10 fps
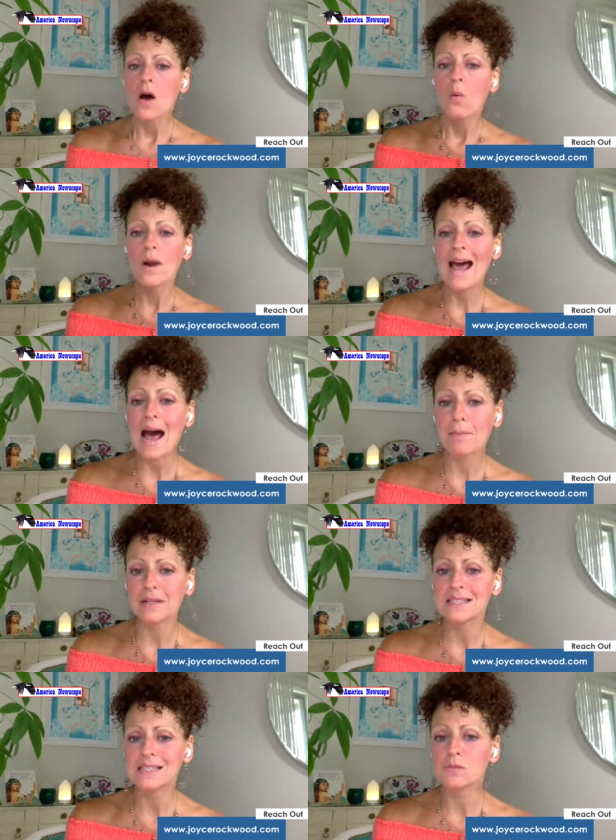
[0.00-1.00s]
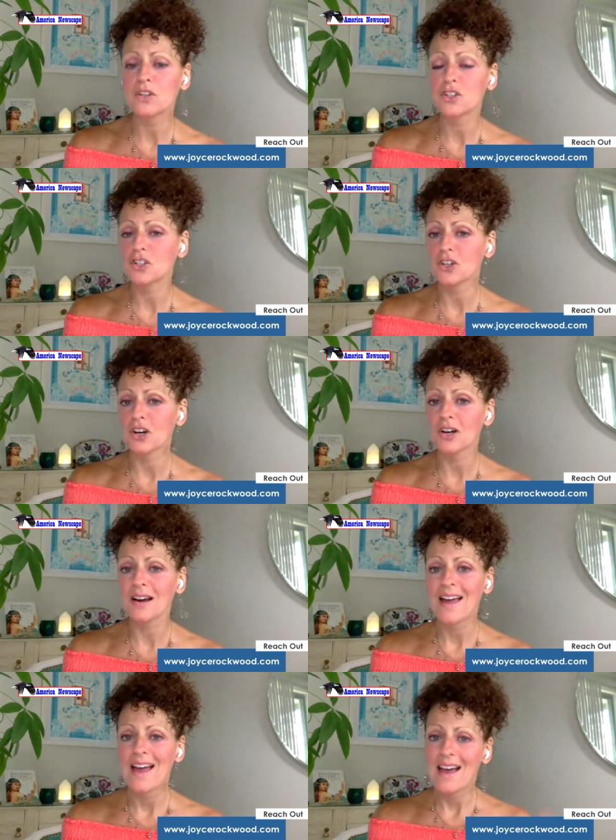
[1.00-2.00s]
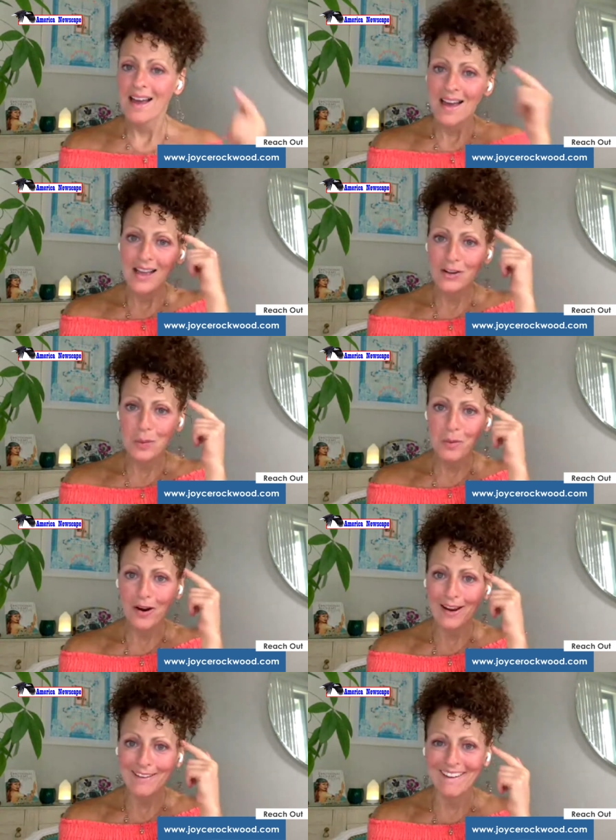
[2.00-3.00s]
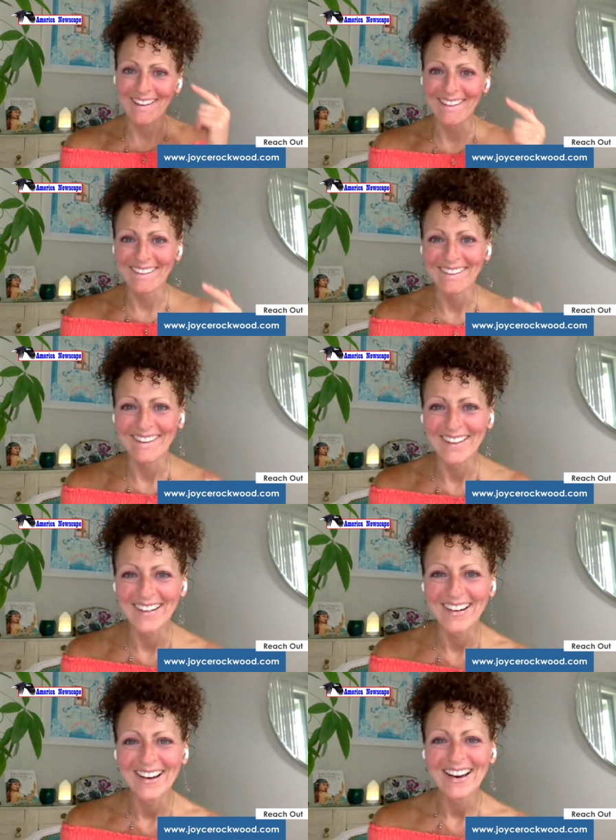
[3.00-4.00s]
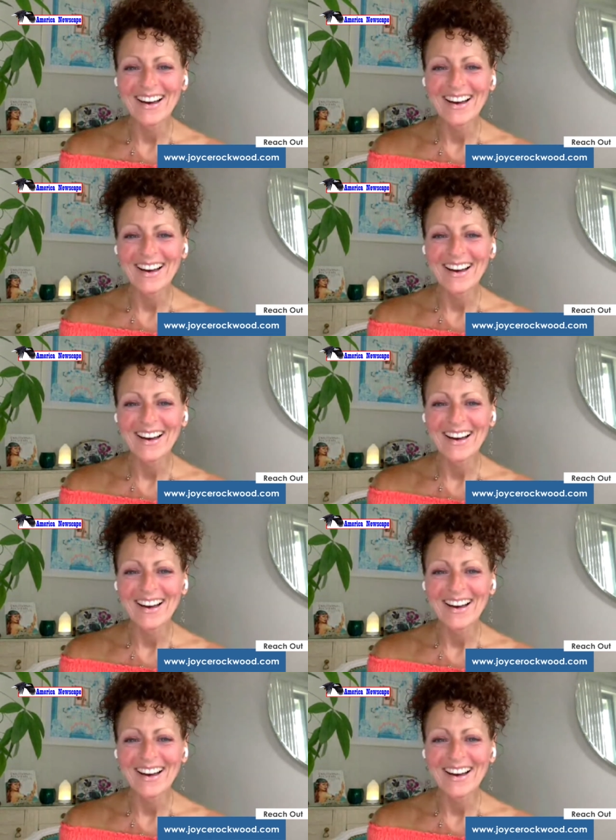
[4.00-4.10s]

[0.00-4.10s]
what happens with sugar and your brain. All